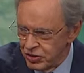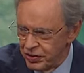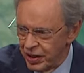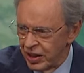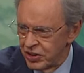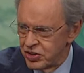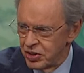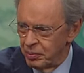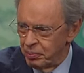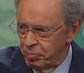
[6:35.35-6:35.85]

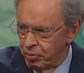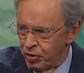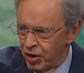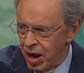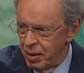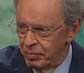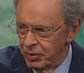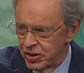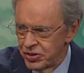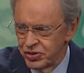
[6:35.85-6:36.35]
That's the
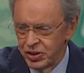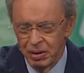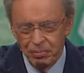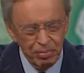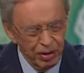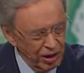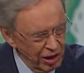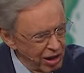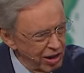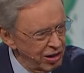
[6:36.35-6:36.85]
promise that
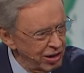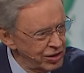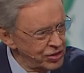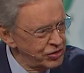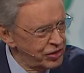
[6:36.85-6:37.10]
belongs